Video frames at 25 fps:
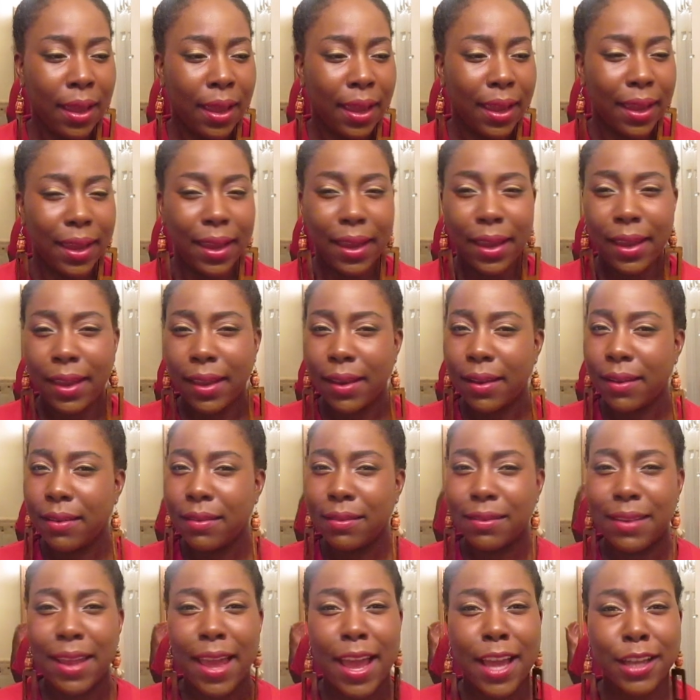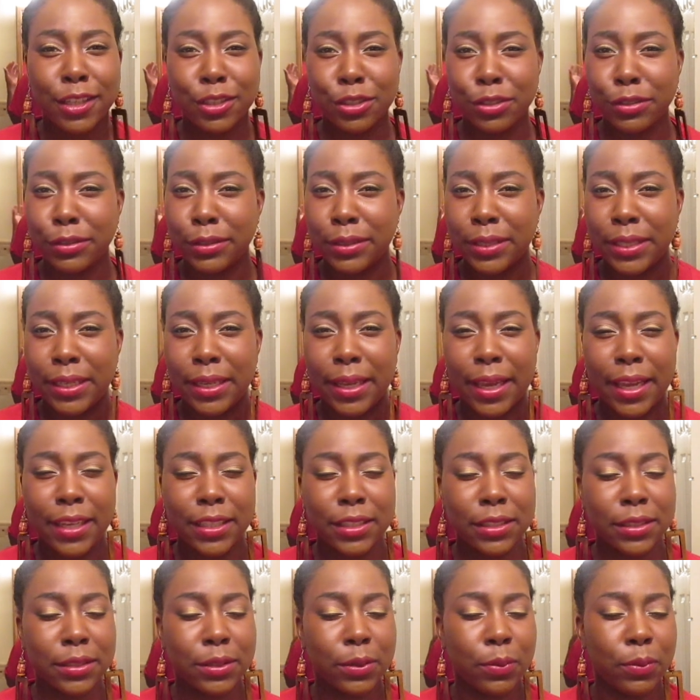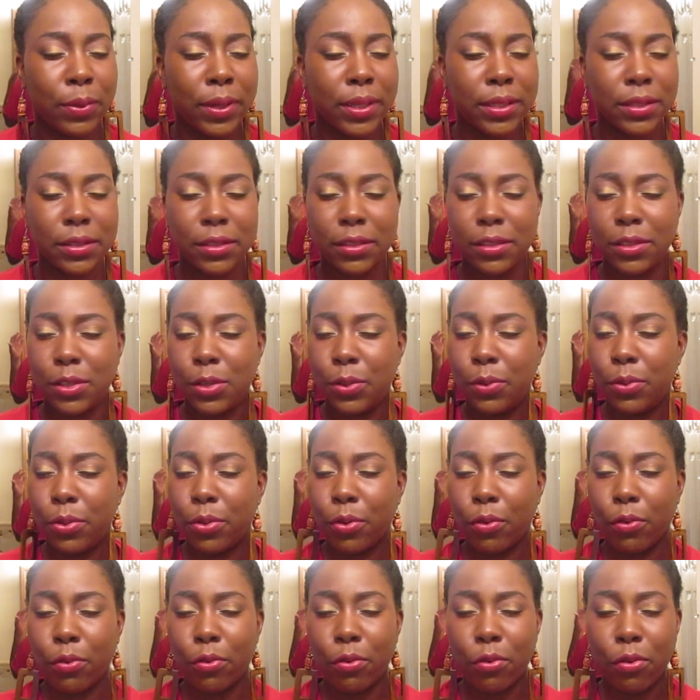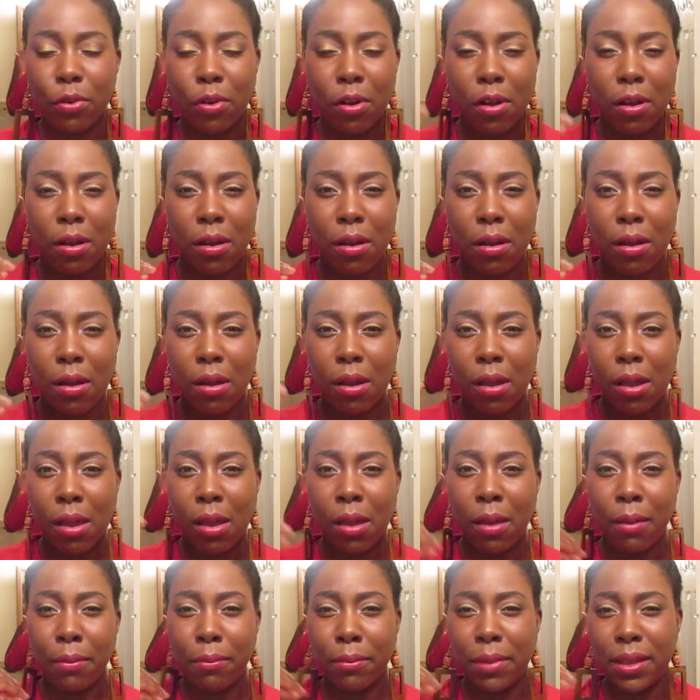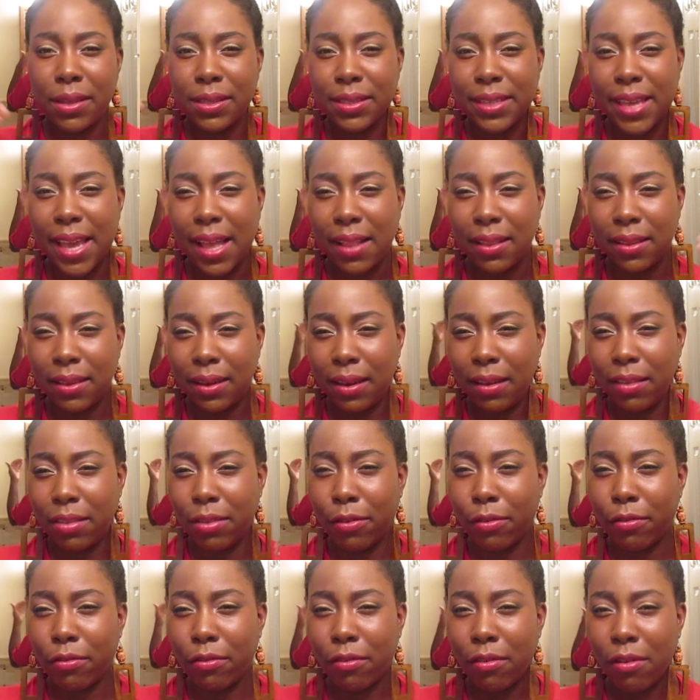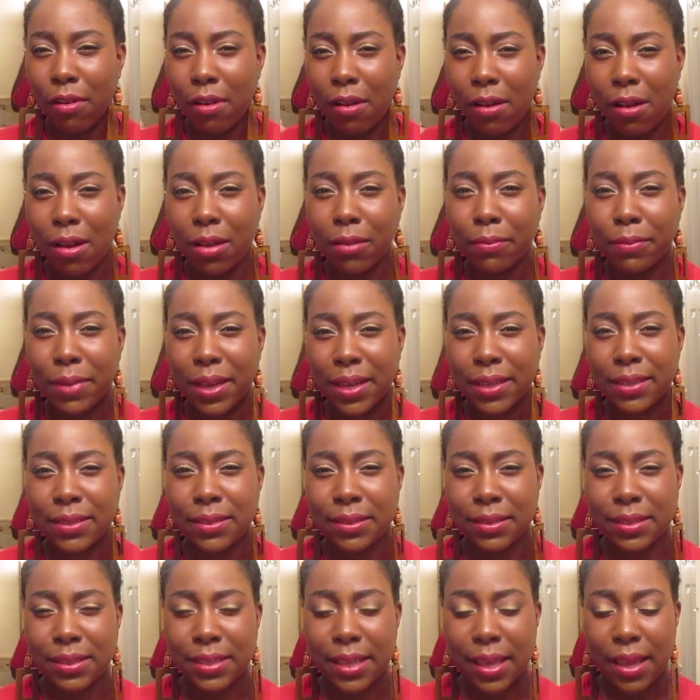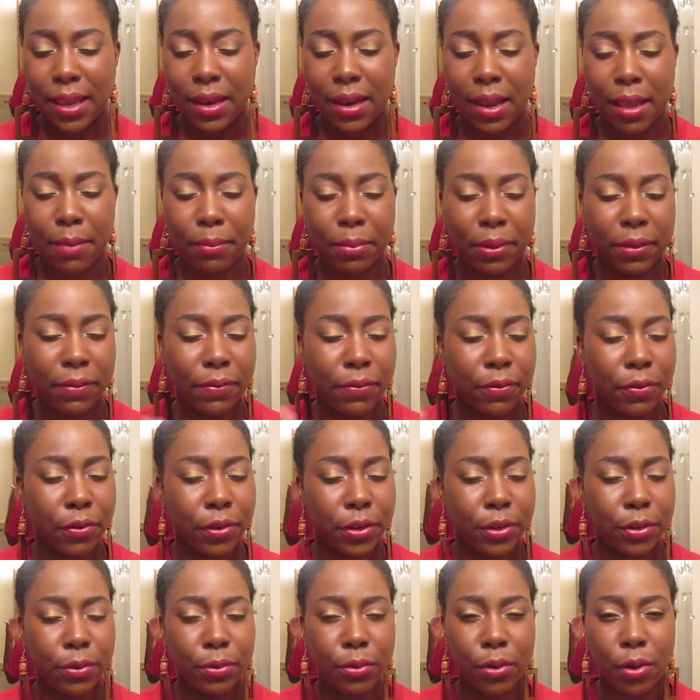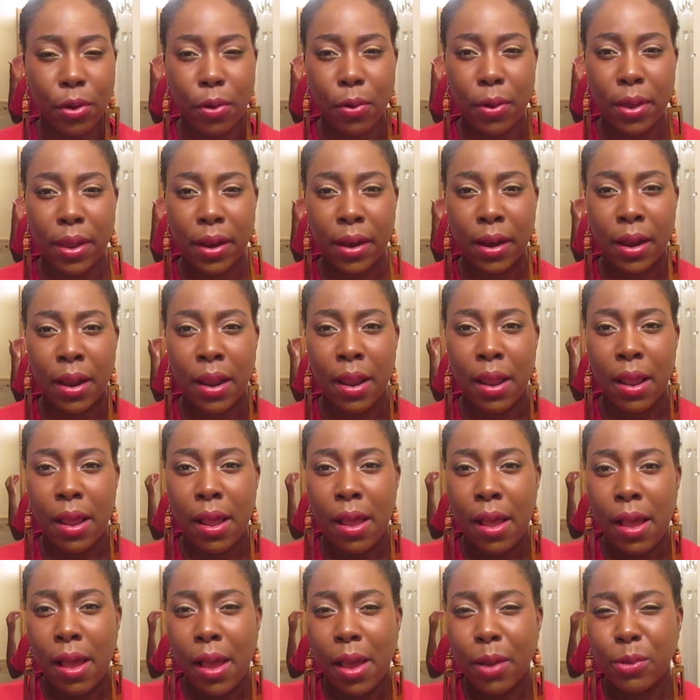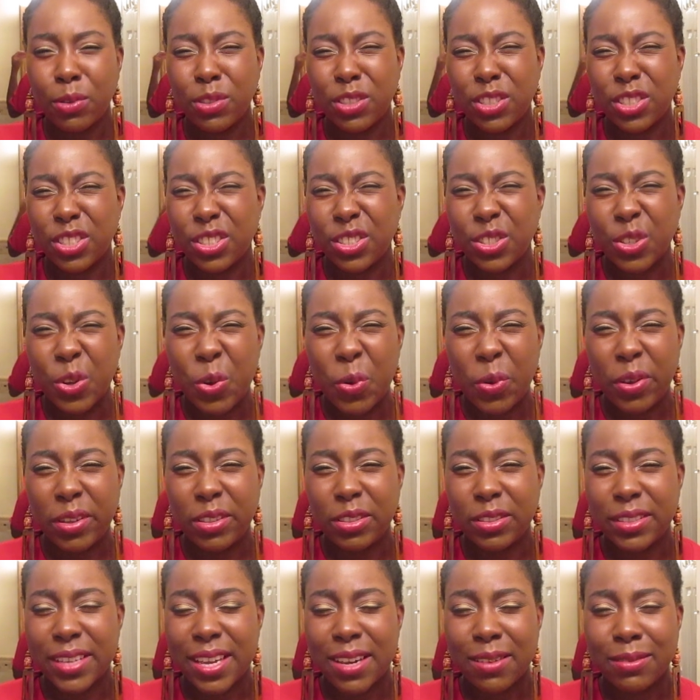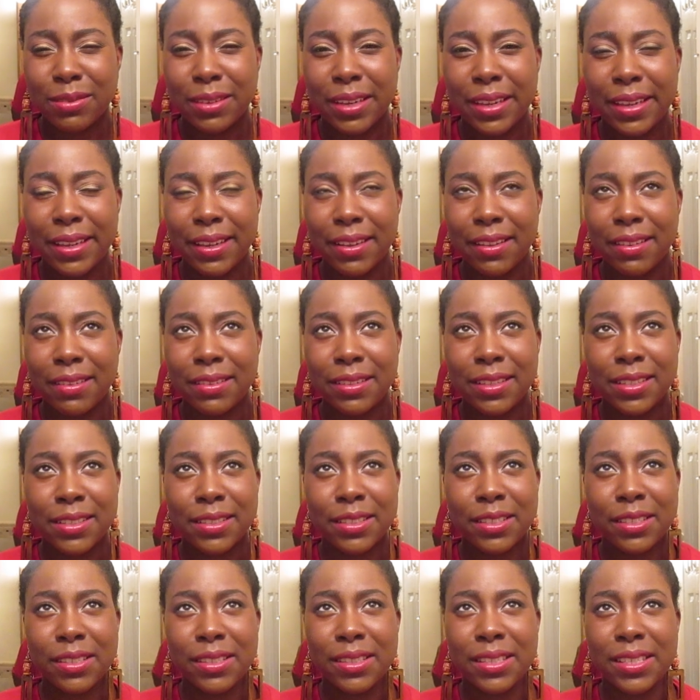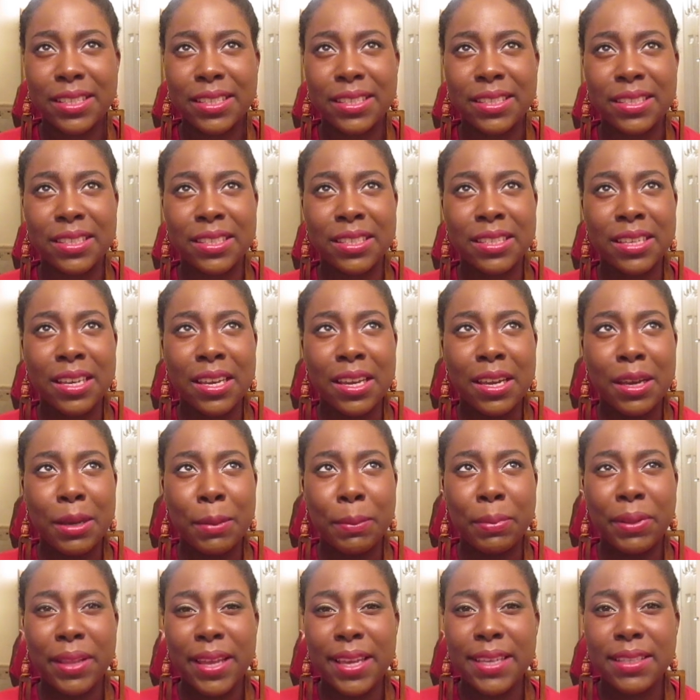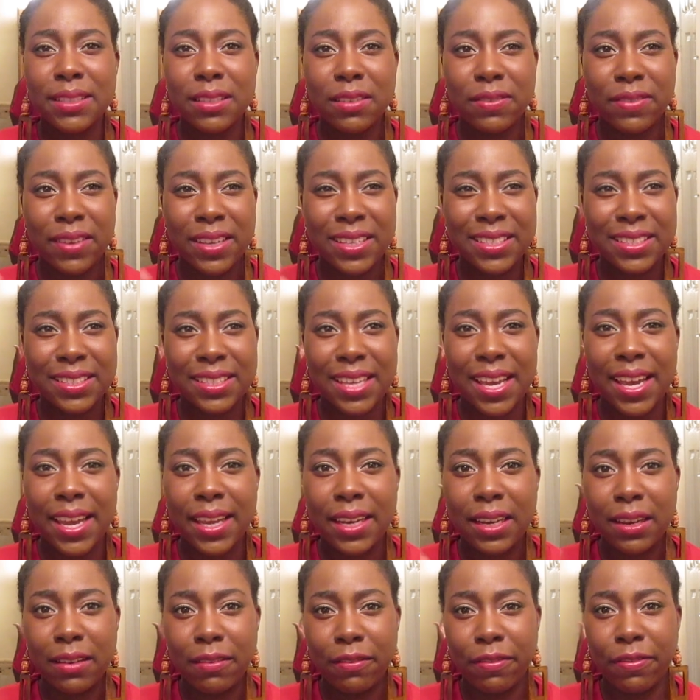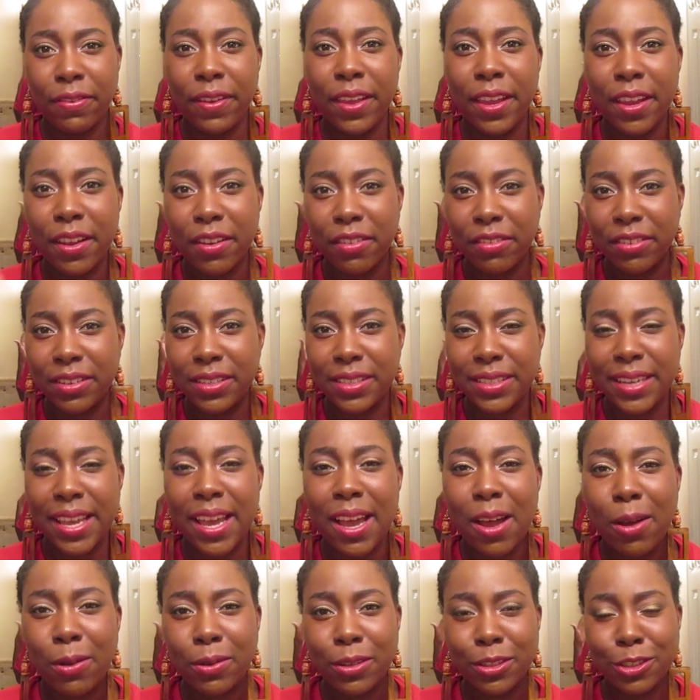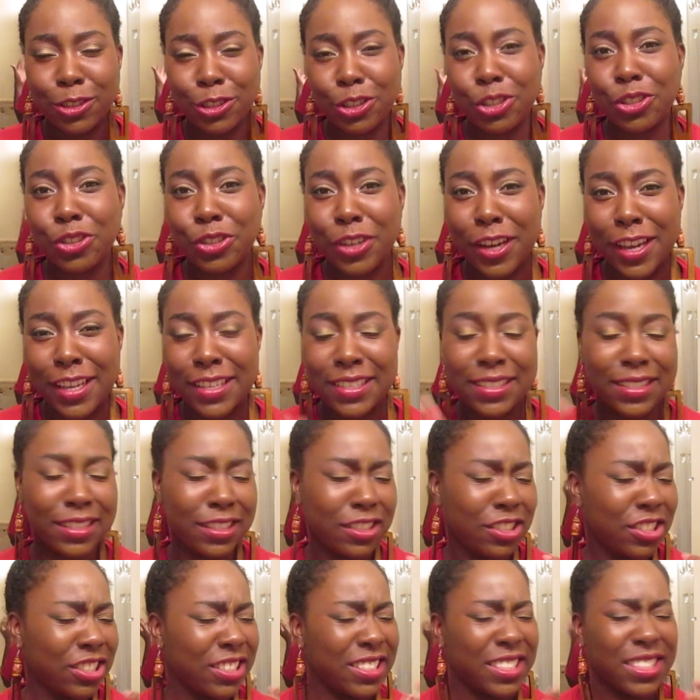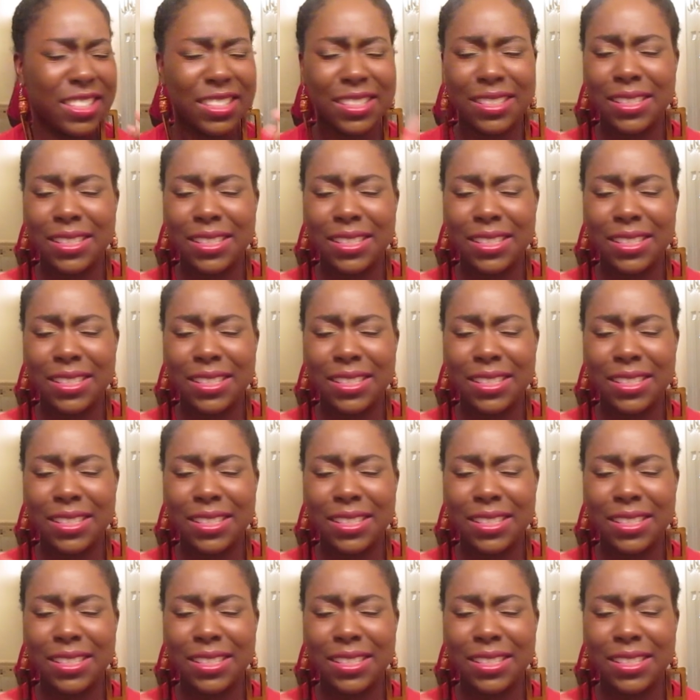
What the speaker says: and naturally I just went to the wrong mentality, the wrong mindset, and before you know it, I was just going downhill into this place of anxiety and fear and doubt and stress, and just